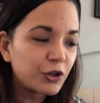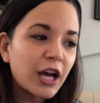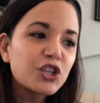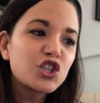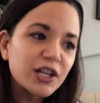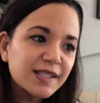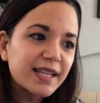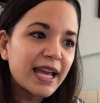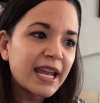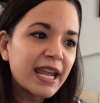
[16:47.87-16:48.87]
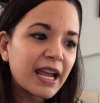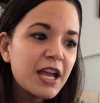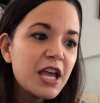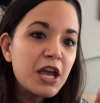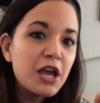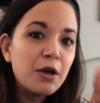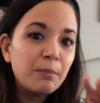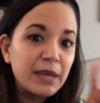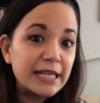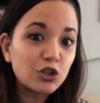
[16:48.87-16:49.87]
You're not just getting
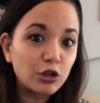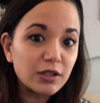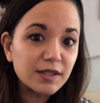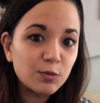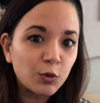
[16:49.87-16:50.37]
measles.